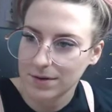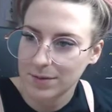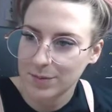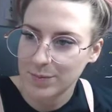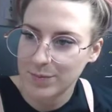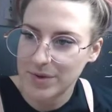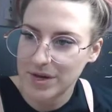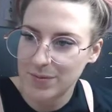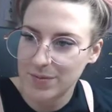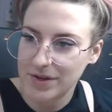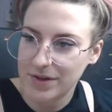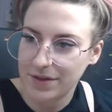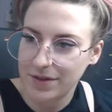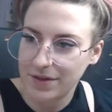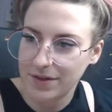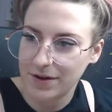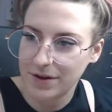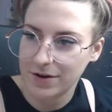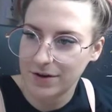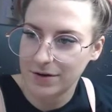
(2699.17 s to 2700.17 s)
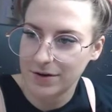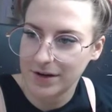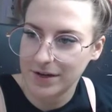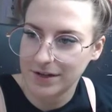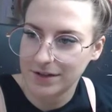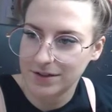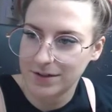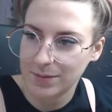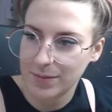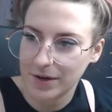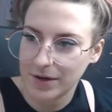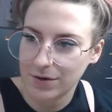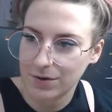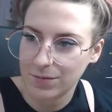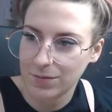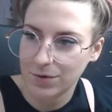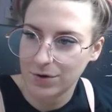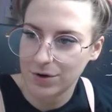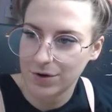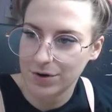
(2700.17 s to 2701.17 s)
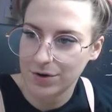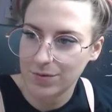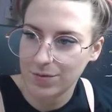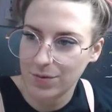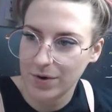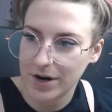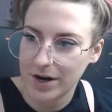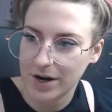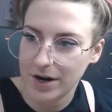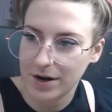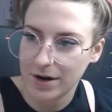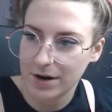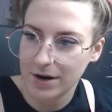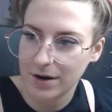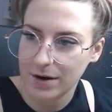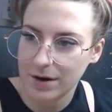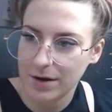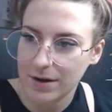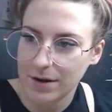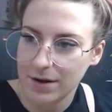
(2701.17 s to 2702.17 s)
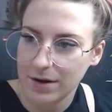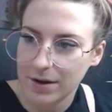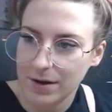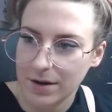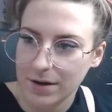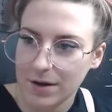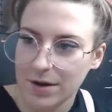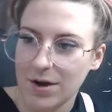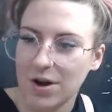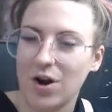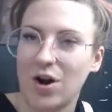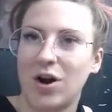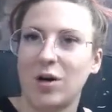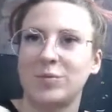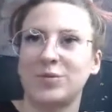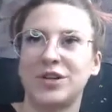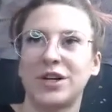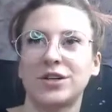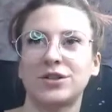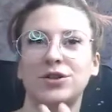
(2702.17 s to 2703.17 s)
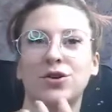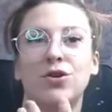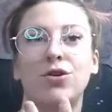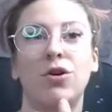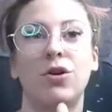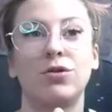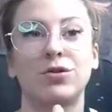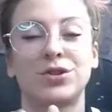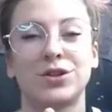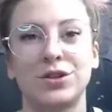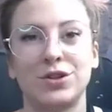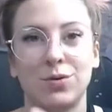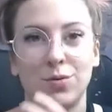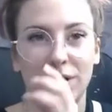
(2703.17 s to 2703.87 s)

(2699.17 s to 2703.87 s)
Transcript: Maybe theory is a better word, where objects closer to